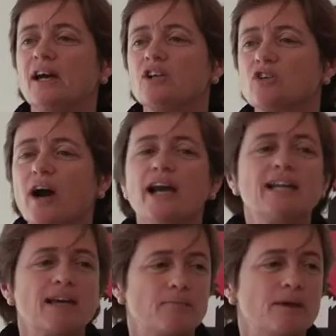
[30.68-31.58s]
trying
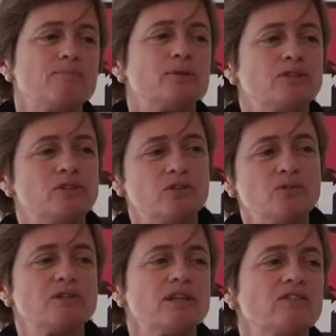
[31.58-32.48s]
to get people to do
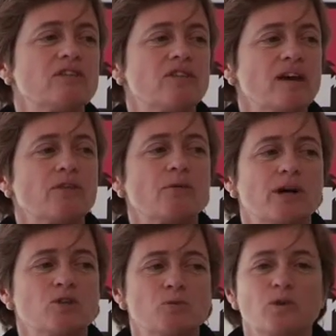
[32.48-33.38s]
things that they
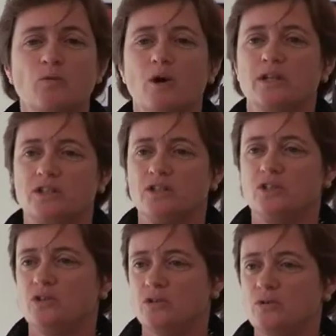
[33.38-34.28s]
otherwise wouldn't want to
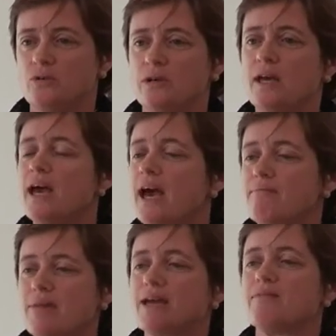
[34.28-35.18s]
do
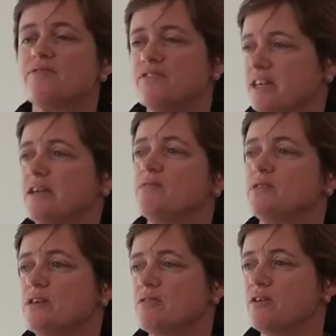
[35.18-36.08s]
and make them think it
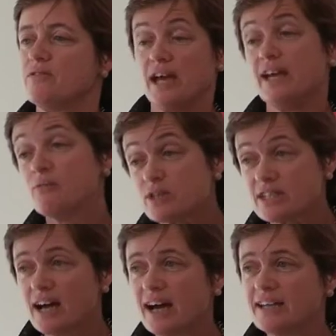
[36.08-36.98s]
was their own. And it was
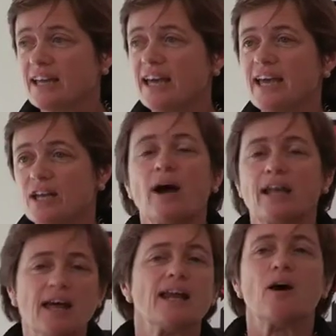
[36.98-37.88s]
not, I had
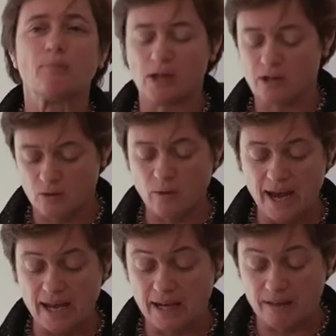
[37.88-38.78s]
a lot of help along the
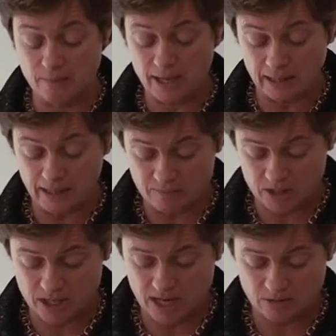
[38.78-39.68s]
way and I made a lot of
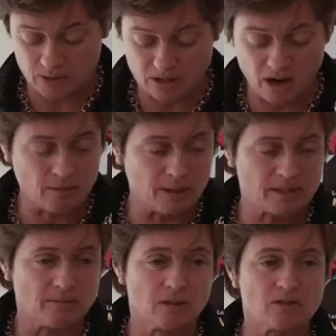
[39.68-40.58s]
mistakes, and we can talk about
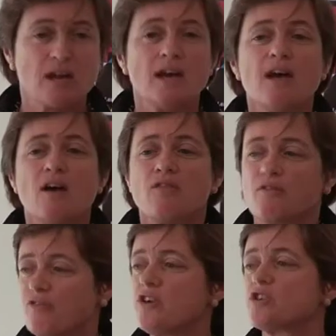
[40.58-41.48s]
some of those. The
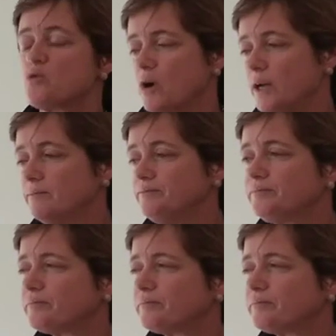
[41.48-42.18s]
first one,